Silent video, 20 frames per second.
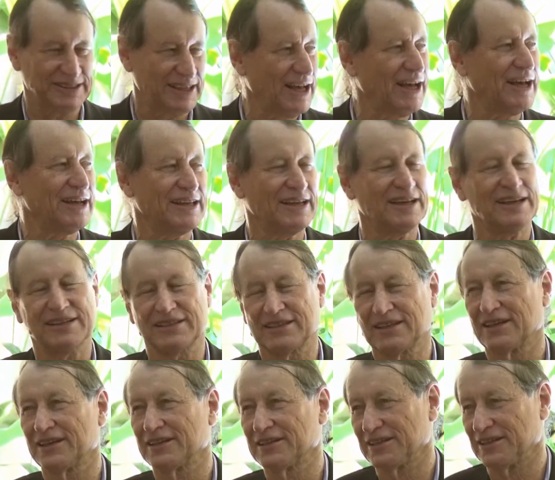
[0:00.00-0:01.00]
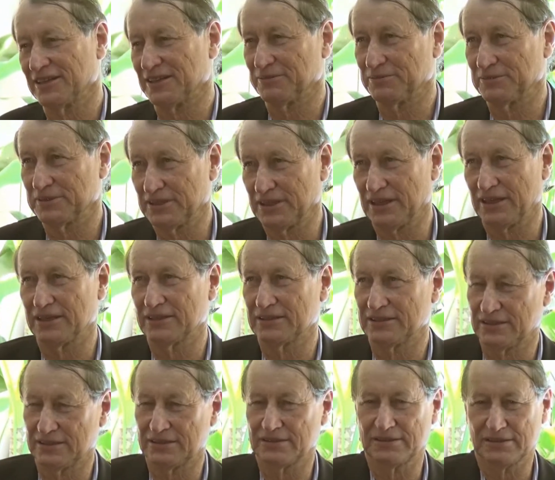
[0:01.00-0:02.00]
The one that you
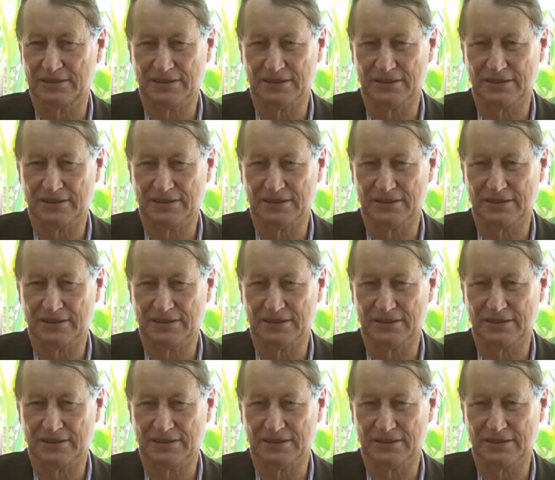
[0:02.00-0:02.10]
train,